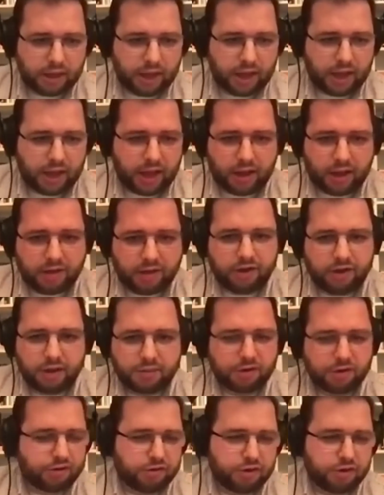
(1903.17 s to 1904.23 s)
I, I, see
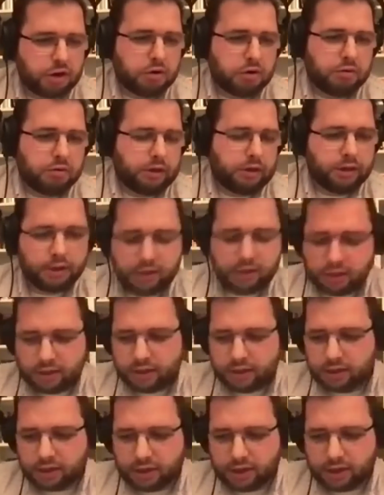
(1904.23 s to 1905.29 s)
almost no
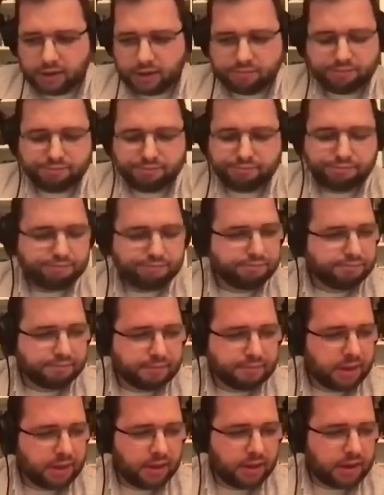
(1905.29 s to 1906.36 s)
um,
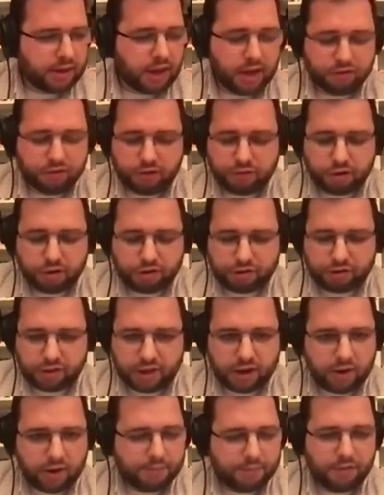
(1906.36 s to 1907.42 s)
controversy
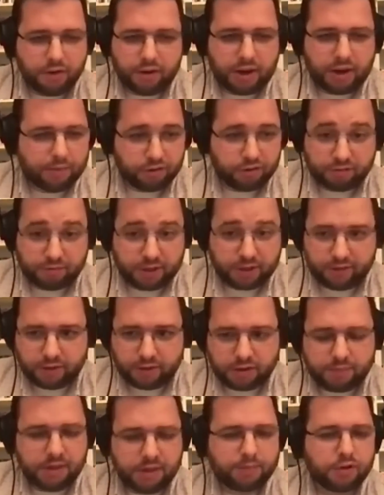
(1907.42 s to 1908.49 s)
there. I'm no, I'm sure there's plenty of
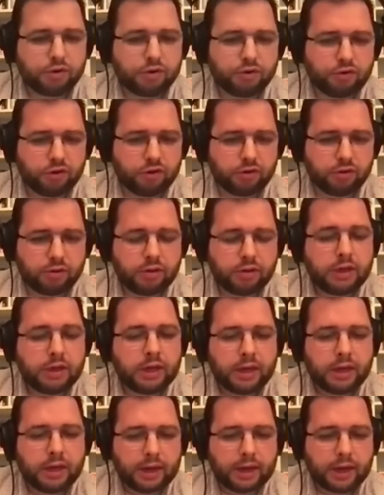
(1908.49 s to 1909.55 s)
other people who do,
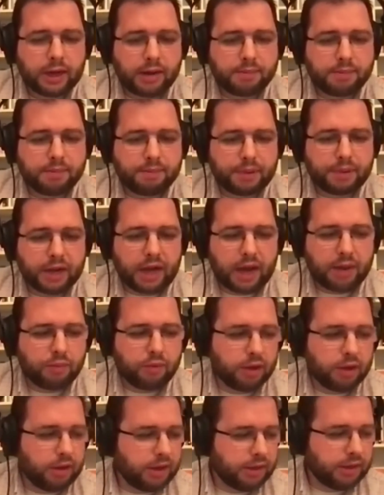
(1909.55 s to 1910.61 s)
um, but I'm
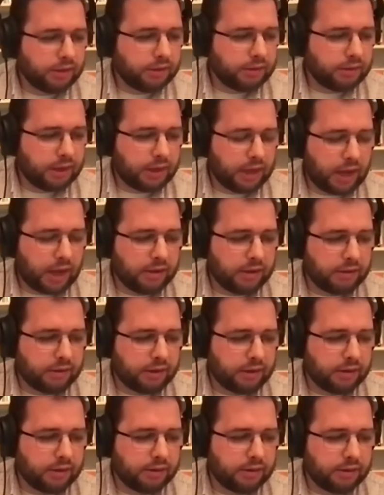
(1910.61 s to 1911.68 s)
willing. I
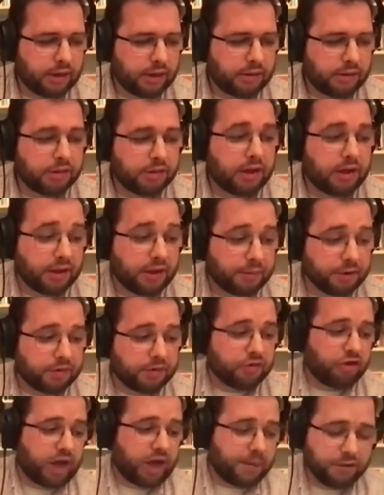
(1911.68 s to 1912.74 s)
uh, a, a, number of
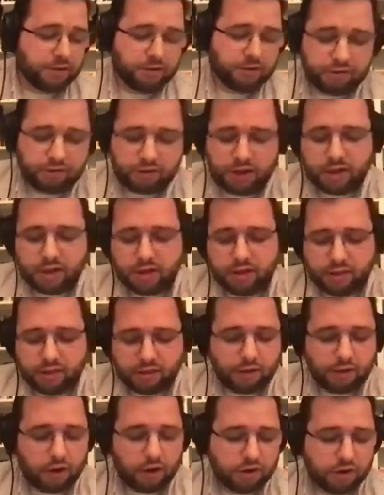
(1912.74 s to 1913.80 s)
the chapters in
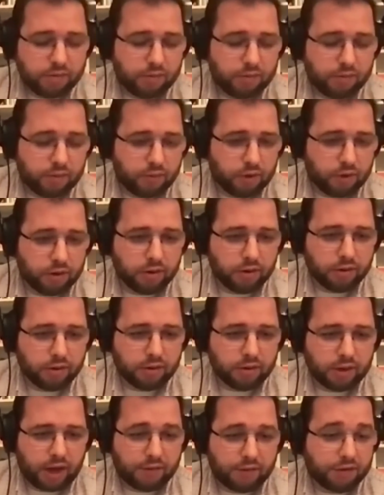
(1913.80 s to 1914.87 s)
the volume
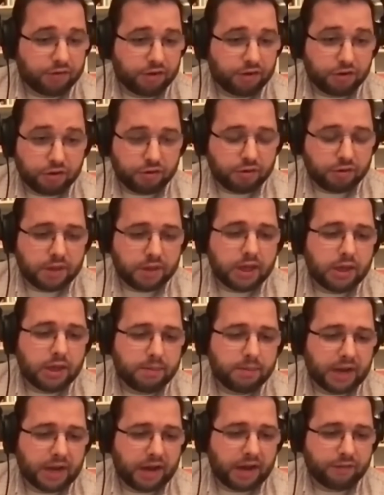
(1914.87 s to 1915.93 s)
were obviously new to me,
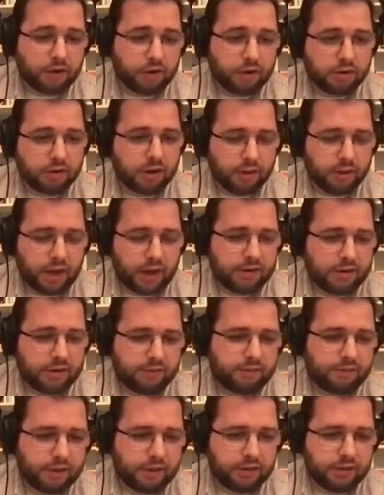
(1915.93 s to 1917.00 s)
but I've heard a lot
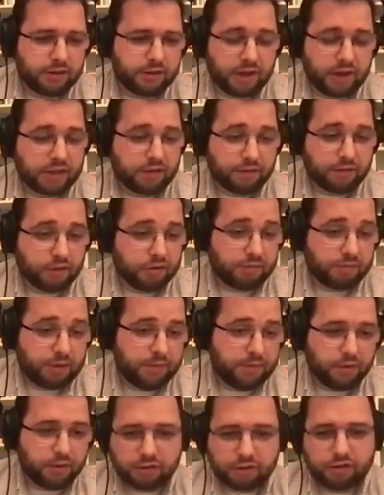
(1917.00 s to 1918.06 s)
of, eh, they're not the first
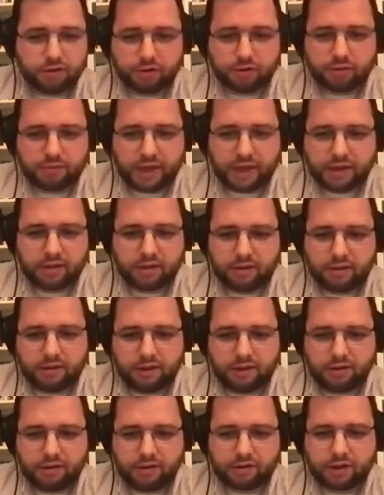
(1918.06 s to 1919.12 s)
people to make
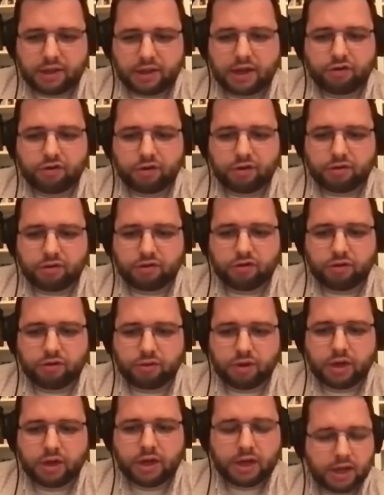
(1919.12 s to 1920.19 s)
these connections
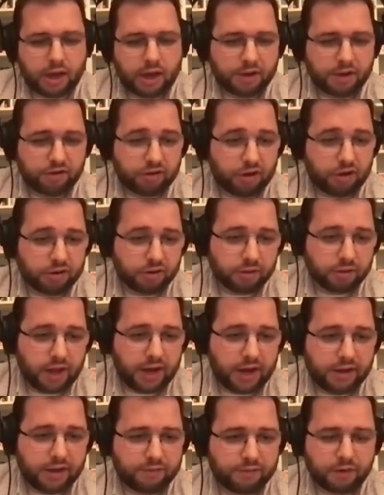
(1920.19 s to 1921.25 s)
to a much longer
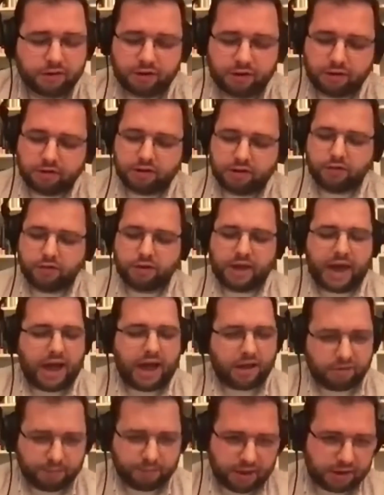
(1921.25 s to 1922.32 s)
line of particular different
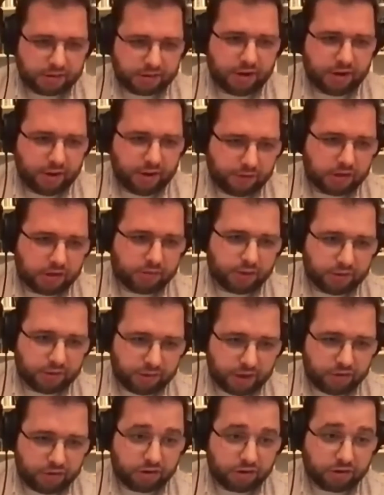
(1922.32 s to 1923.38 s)
aspects of
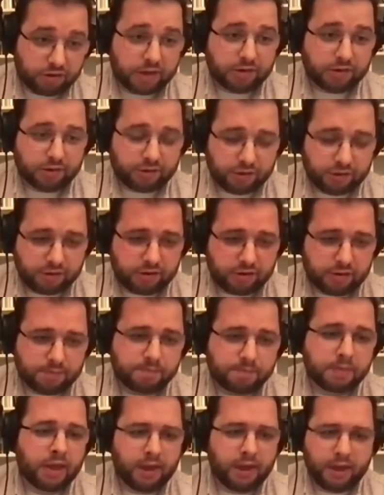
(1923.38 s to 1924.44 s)
dispensationalism as a
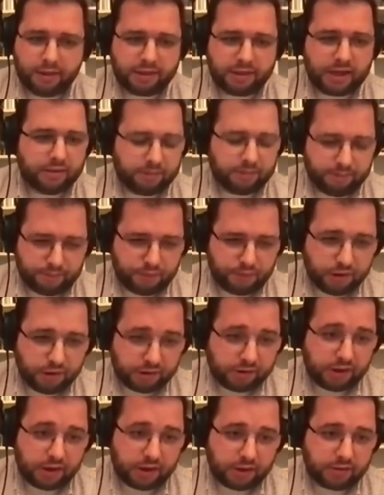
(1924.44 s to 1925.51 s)
system that
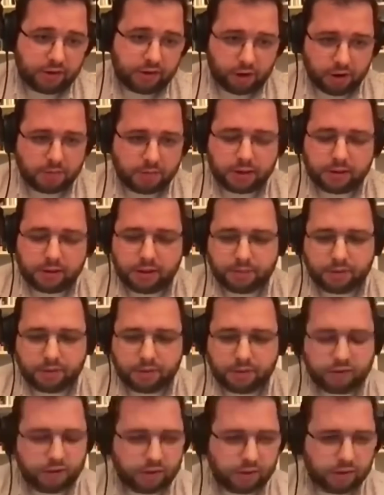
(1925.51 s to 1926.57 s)
precede Darby in
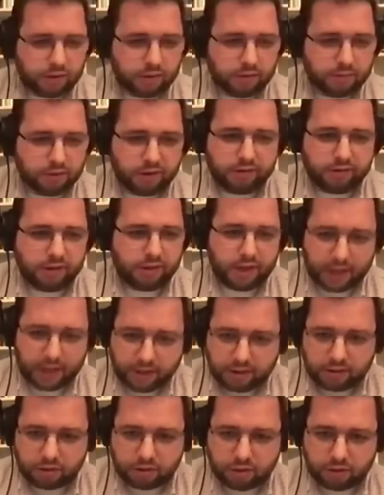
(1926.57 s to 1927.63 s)
particular, precede the
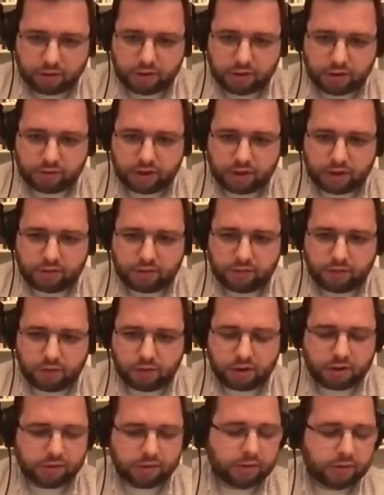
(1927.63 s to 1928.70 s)
1830s or
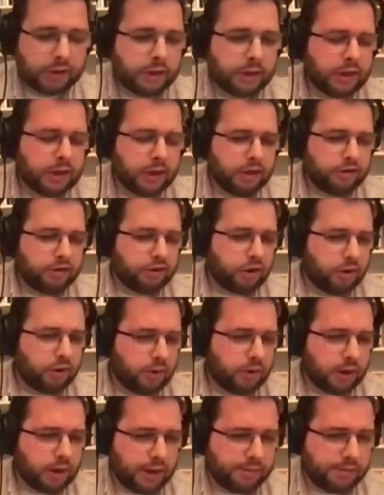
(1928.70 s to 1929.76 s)
1840s.
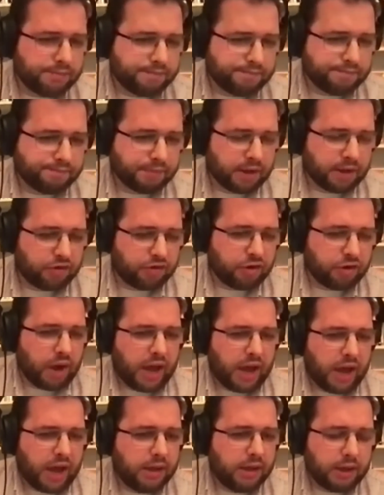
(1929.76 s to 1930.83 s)
So, um, so
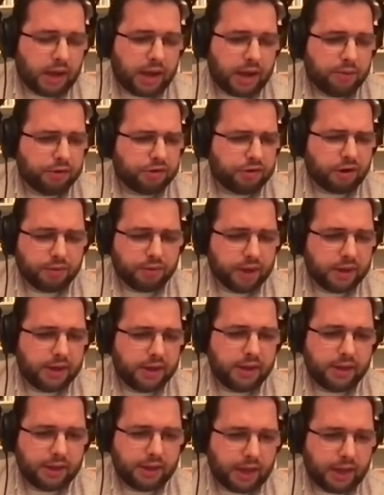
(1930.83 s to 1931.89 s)
I, I was
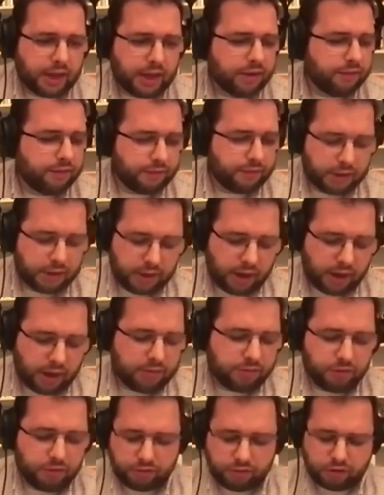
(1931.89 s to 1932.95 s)
already, and I've, I,
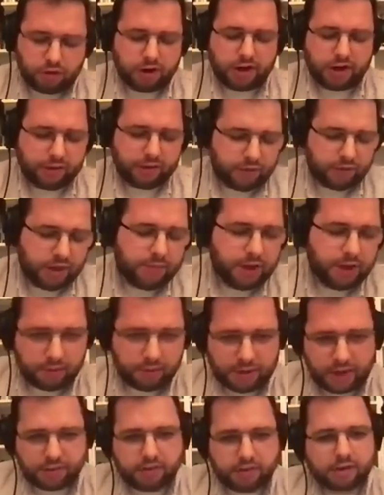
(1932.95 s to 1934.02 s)
Corey and I've emailed
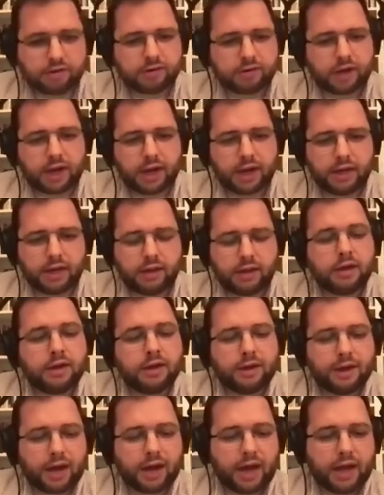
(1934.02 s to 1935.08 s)
about this. I
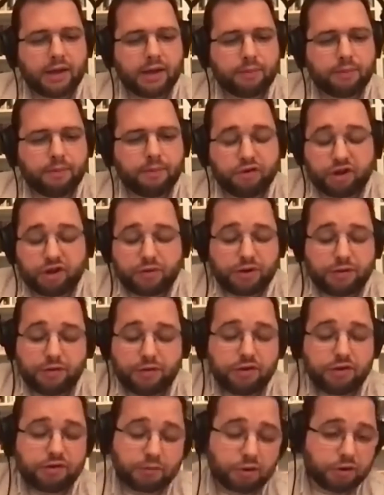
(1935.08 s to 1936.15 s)
I wish I would have
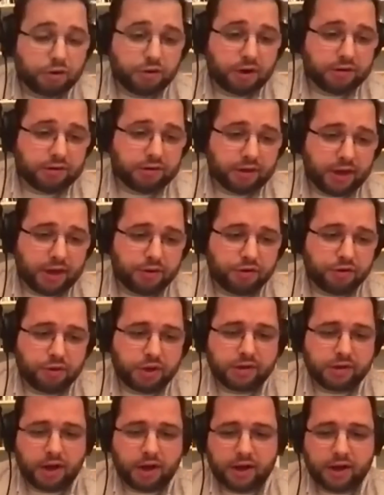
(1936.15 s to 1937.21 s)
used more nuanced language
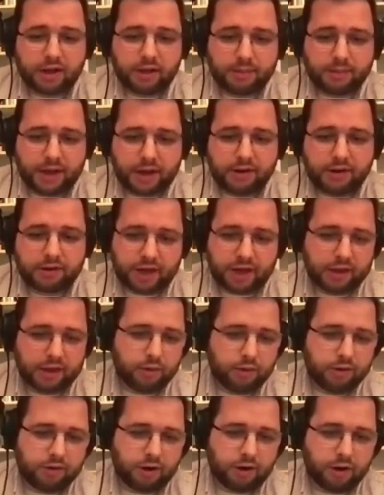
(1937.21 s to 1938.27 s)
when talking about
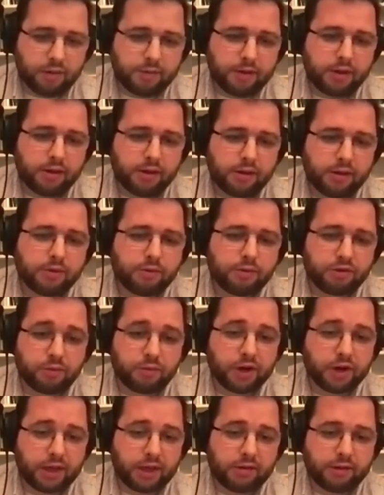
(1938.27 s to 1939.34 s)
exactly what Darby was
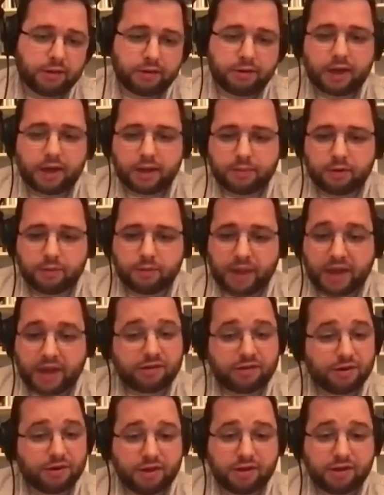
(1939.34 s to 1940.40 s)
bringing to the table. I
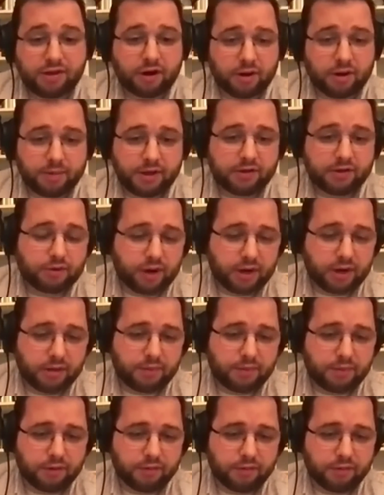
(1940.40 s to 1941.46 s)
still think Darby is quite an
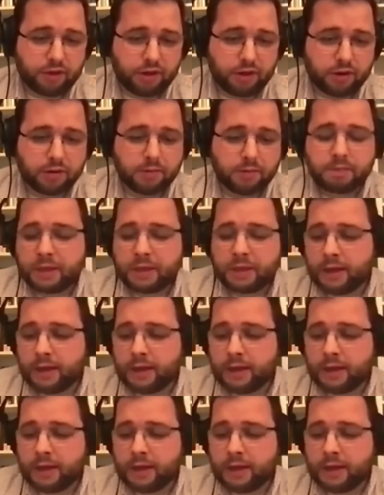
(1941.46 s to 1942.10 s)
important figure.